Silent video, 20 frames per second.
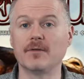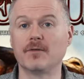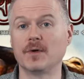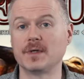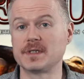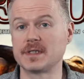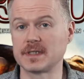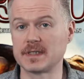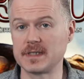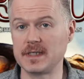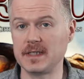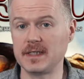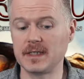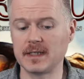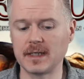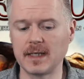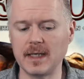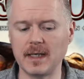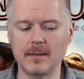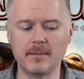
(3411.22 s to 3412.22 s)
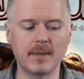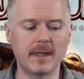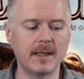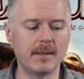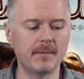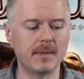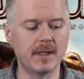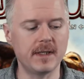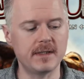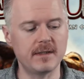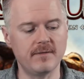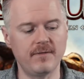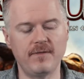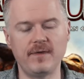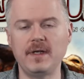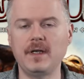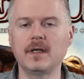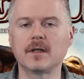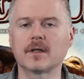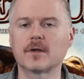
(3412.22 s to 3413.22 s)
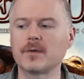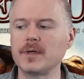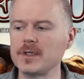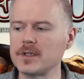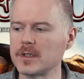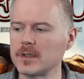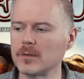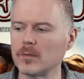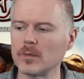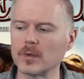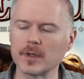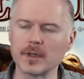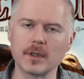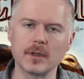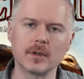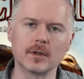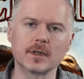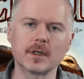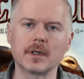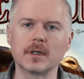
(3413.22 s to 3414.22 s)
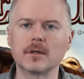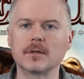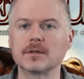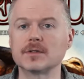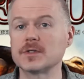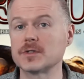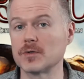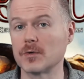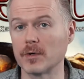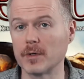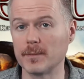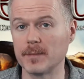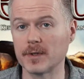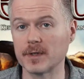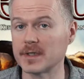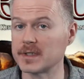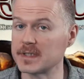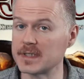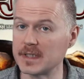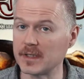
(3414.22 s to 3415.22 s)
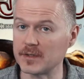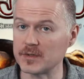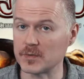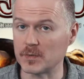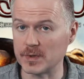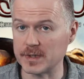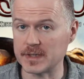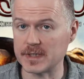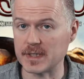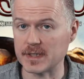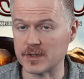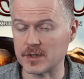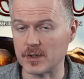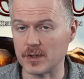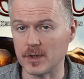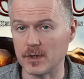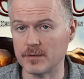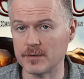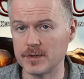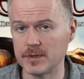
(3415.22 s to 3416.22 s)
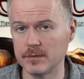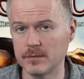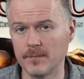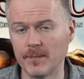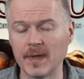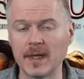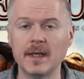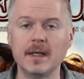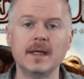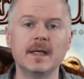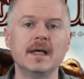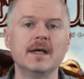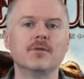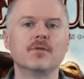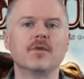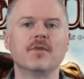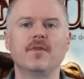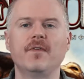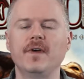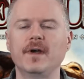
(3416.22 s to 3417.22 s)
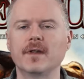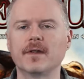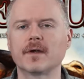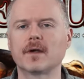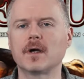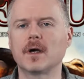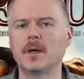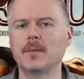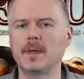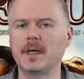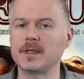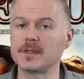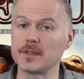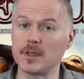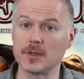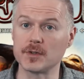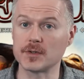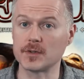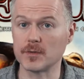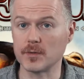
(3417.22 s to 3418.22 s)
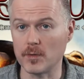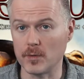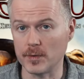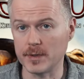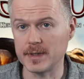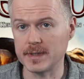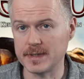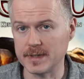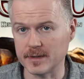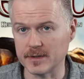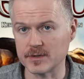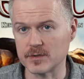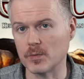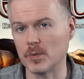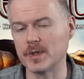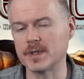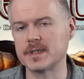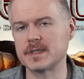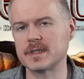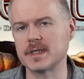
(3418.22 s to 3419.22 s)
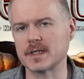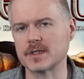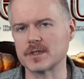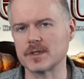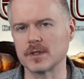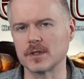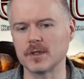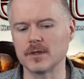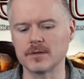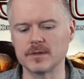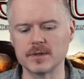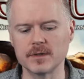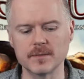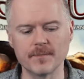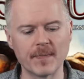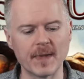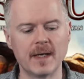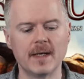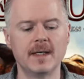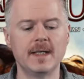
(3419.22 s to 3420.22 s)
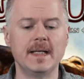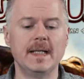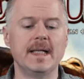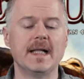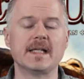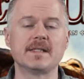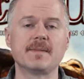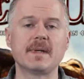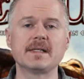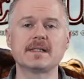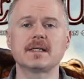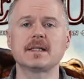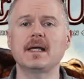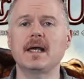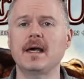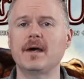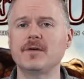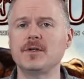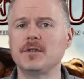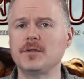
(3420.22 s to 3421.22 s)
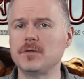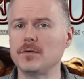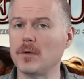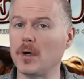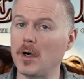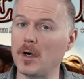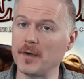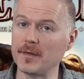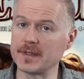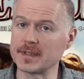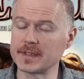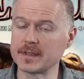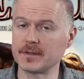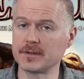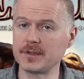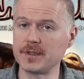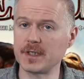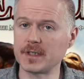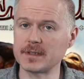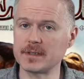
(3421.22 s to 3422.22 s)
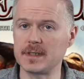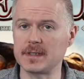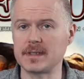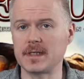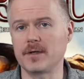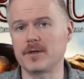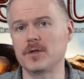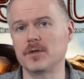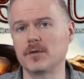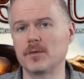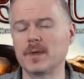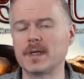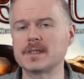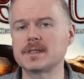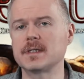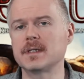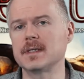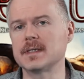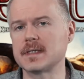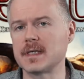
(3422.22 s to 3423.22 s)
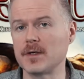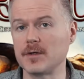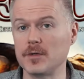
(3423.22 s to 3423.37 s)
if we succeed in the combat by defeating the creature, we're going to look in the storybook and tell us what section to go to. If we fail the combat, it's also going to tell us what section to go to. That's basically how you do all the skill checks. That's how you do the resting. That's how